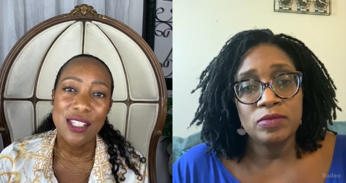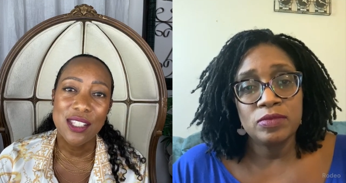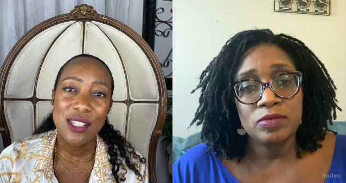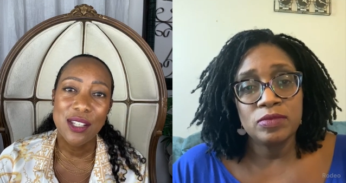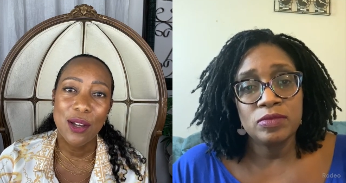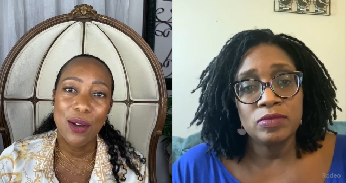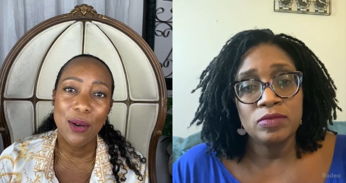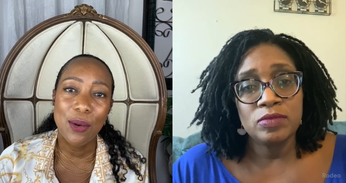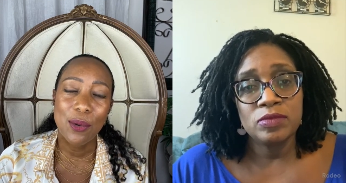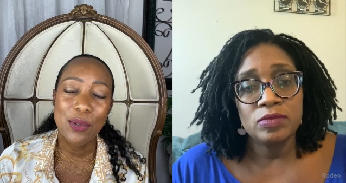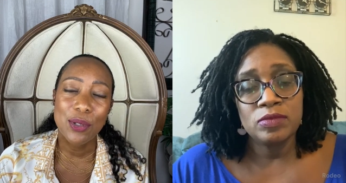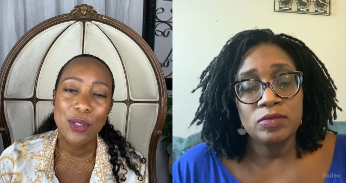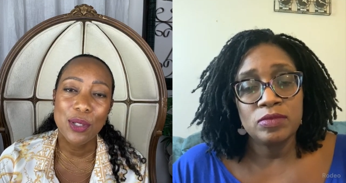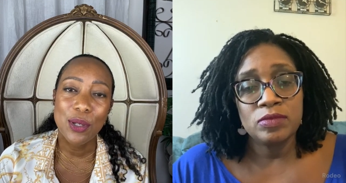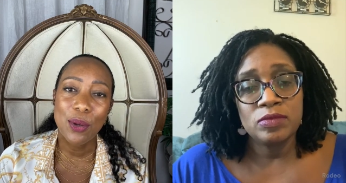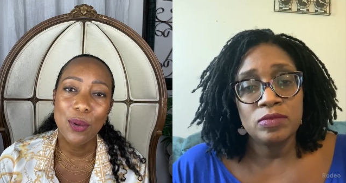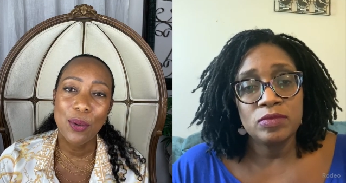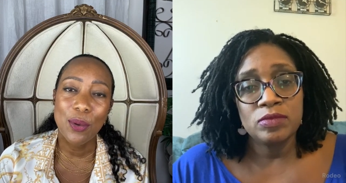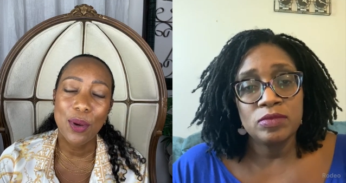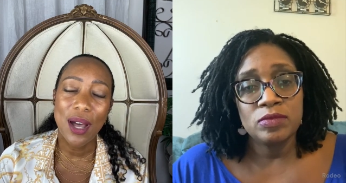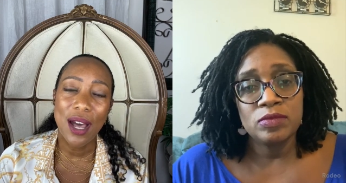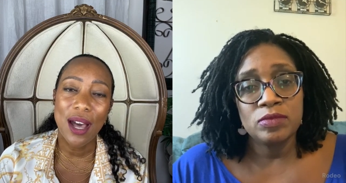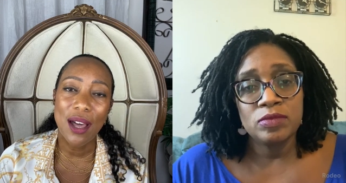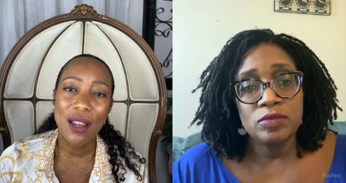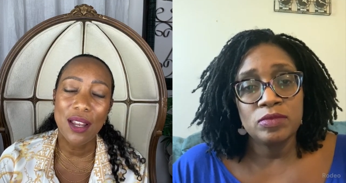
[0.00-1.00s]
Speaker 1: So,
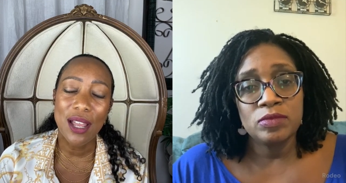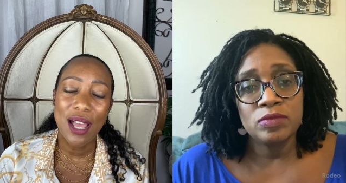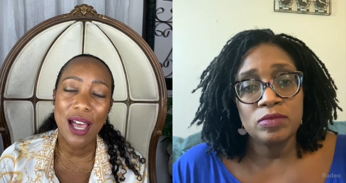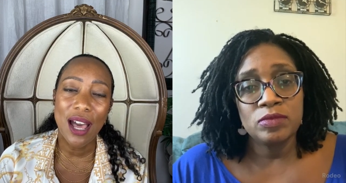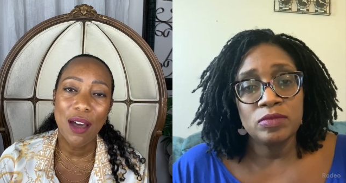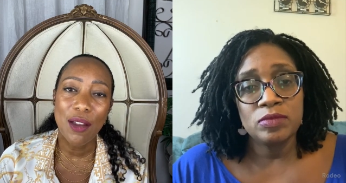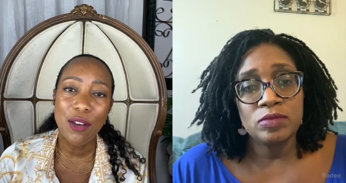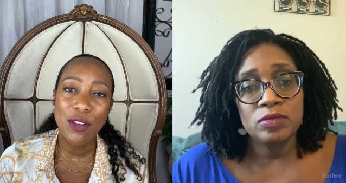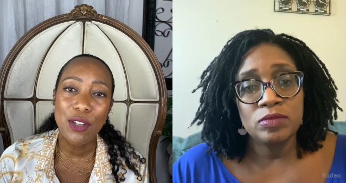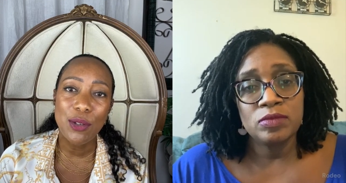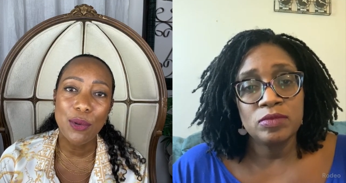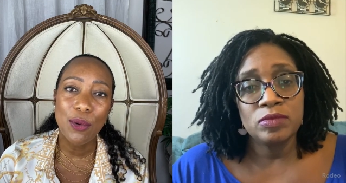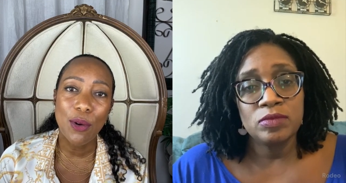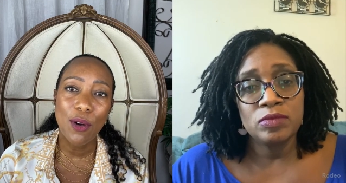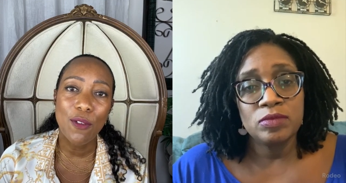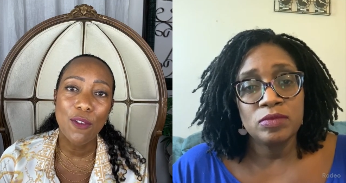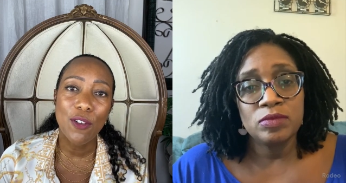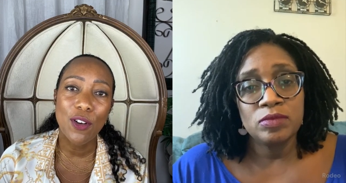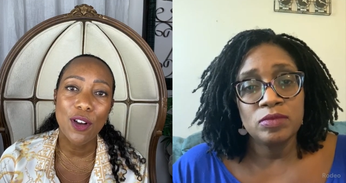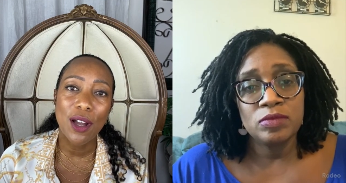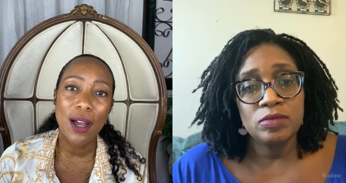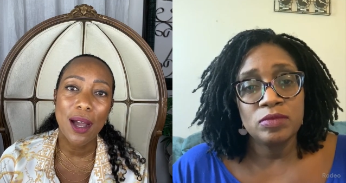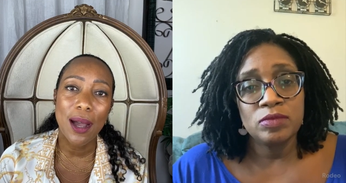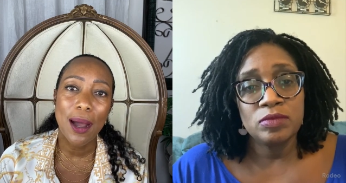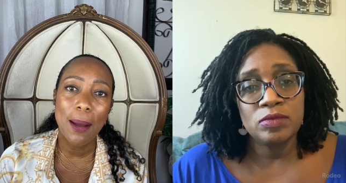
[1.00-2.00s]
so how do, how do you
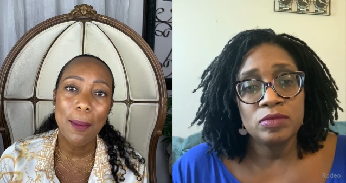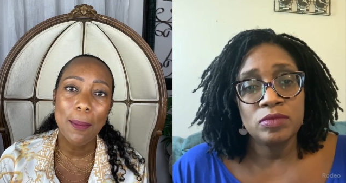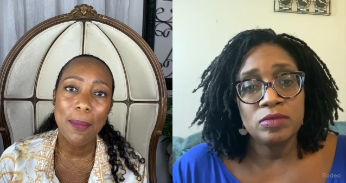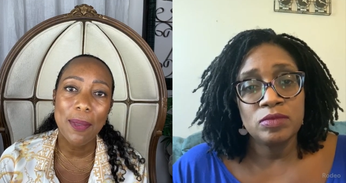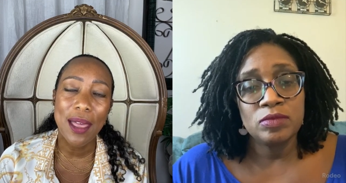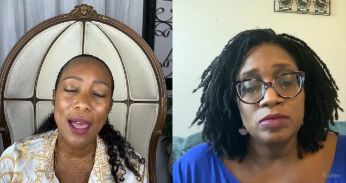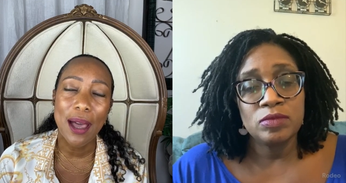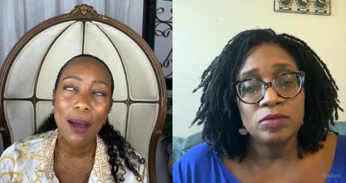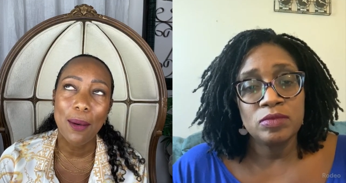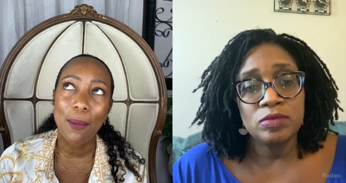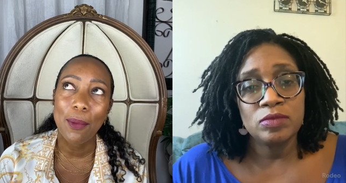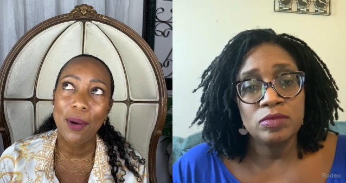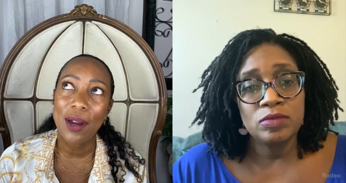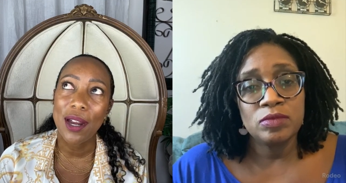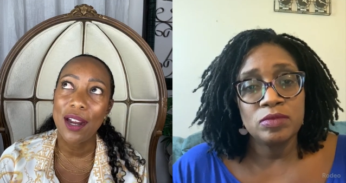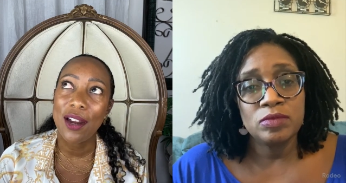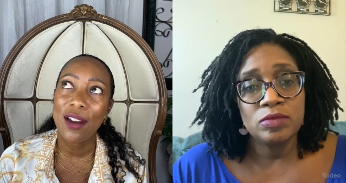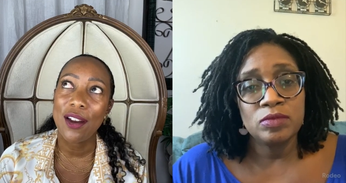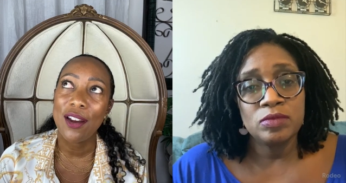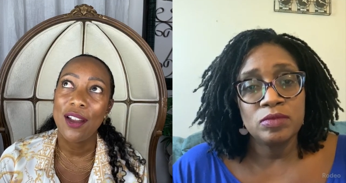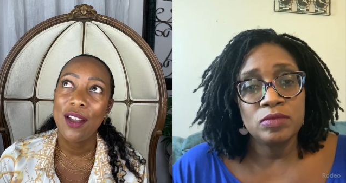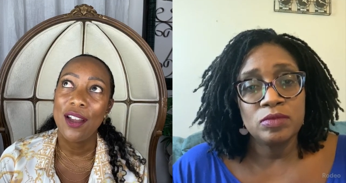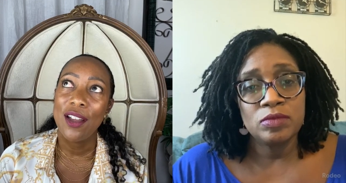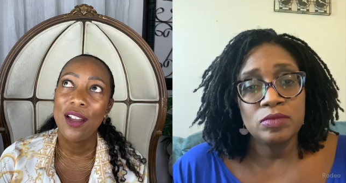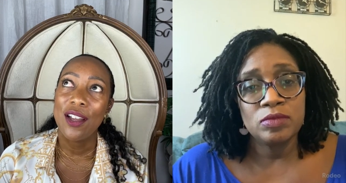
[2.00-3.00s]
overcome that,
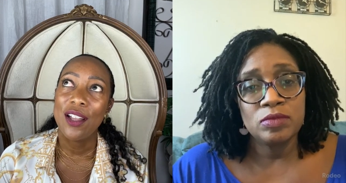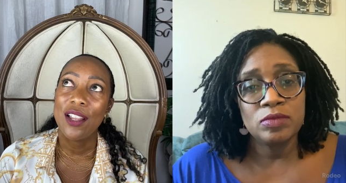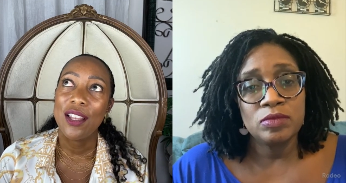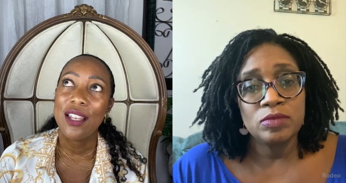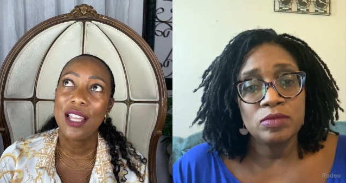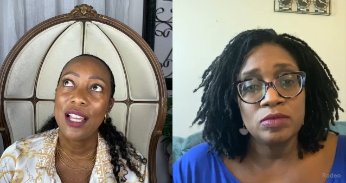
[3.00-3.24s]
where